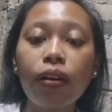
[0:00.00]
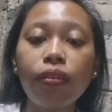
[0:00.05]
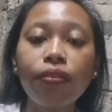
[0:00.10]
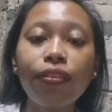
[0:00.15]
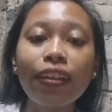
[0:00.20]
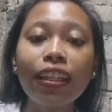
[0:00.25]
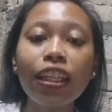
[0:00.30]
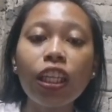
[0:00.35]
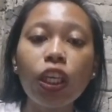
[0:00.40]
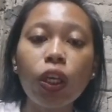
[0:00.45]

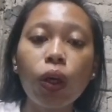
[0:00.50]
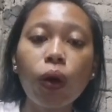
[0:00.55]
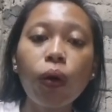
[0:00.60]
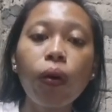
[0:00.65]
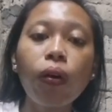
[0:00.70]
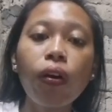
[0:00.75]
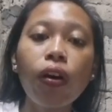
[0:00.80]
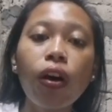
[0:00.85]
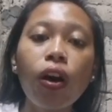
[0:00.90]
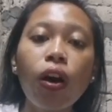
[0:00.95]

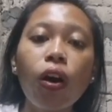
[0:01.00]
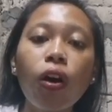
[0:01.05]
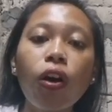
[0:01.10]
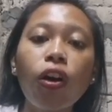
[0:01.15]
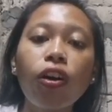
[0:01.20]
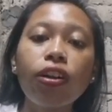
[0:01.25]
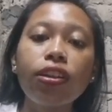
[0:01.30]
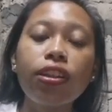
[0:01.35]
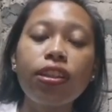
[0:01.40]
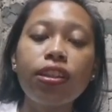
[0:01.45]
video
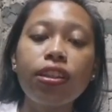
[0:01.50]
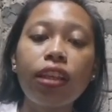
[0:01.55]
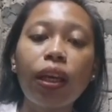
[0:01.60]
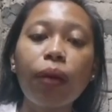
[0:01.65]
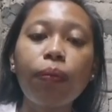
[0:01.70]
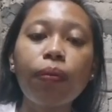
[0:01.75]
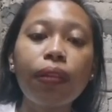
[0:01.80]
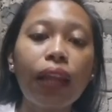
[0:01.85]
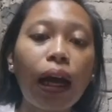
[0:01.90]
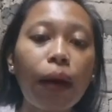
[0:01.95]
on the
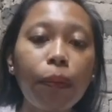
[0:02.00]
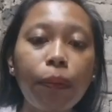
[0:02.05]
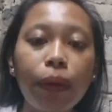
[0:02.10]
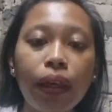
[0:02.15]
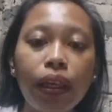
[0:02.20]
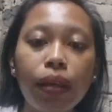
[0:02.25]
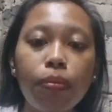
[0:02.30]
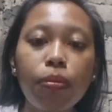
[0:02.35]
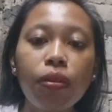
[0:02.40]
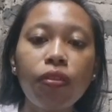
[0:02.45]
same
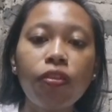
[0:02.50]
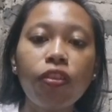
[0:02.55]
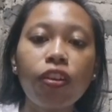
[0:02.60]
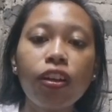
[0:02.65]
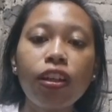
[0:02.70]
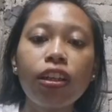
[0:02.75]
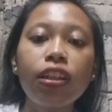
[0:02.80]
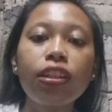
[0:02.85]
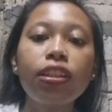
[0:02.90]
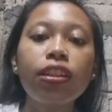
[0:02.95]
topic
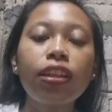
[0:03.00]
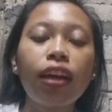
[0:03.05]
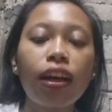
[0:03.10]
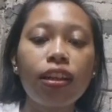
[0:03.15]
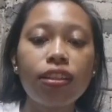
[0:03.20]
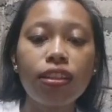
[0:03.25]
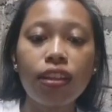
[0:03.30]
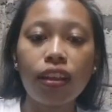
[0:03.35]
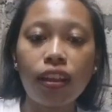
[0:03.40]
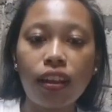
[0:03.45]
before
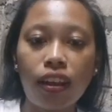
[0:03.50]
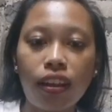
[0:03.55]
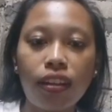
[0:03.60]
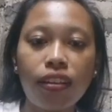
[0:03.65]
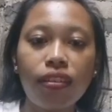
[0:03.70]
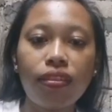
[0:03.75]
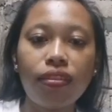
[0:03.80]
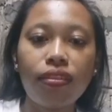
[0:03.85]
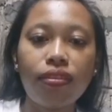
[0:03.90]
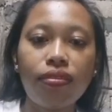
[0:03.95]
discussing it.
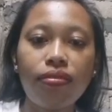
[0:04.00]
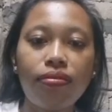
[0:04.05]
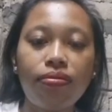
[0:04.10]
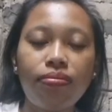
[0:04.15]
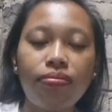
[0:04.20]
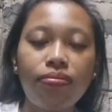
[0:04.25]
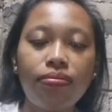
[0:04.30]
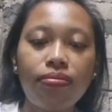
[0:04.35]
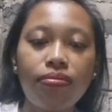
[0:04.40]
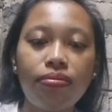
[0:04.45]

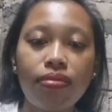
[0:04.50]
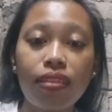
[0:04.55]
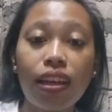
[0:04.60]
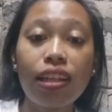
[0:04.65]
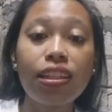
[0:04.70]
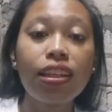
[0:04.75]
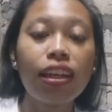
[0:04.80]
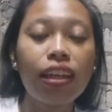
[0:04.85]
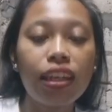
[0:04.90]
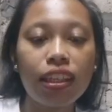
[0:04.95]

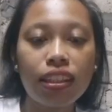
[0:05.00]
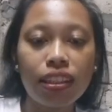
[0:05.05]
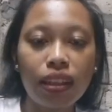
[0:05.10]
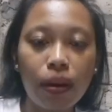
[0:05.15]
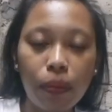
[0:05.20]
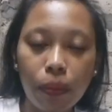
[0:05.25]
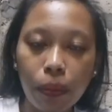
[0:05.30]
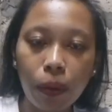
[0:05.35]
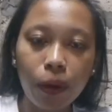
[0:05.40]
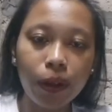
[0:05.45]
That's an
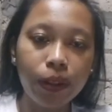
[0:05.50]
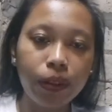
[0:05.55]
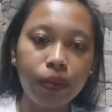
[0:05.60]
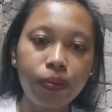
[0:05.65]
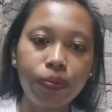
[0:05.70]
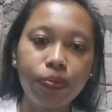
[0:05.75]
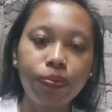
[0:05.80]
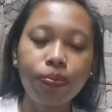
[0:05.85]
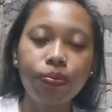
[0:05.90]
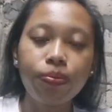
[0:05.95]
example.
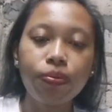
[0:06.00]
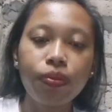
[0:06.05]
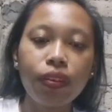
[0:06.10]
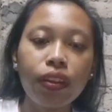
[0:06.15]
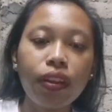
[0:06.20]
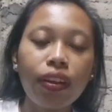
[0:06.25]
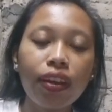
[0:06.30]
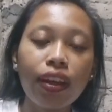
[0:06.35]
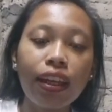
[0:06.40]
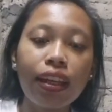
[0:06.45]

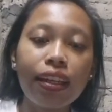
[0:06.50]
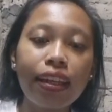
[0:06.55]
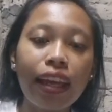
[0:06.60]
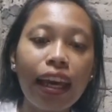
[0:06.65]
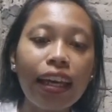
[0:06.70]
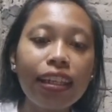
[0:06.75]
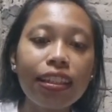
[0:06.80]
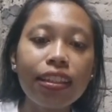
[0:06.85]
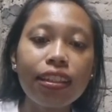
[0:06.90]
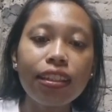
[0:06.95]

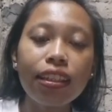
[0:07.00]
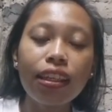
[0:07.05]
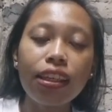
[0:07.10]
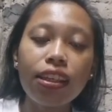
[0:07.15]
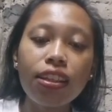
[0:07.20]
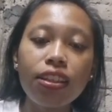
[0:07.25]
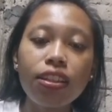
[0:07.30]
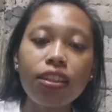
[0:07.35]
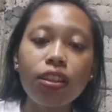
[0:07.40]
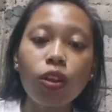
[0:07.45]
Next
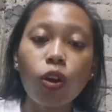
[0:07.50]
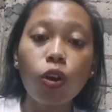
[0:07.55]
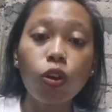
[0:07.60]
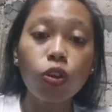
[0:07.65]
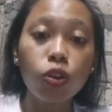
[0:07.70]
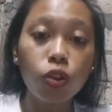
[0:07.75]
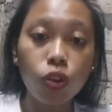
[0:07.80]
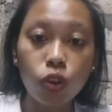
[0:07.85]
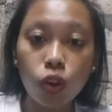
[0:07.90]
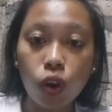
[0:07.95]
is
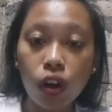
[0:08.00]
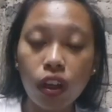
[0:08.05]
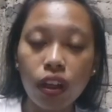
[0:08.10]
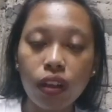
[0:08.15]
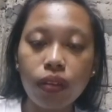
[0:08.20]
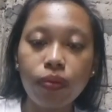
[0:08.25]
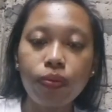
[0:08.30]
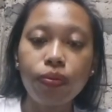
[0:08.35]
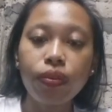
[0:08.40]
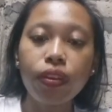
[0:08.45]
control.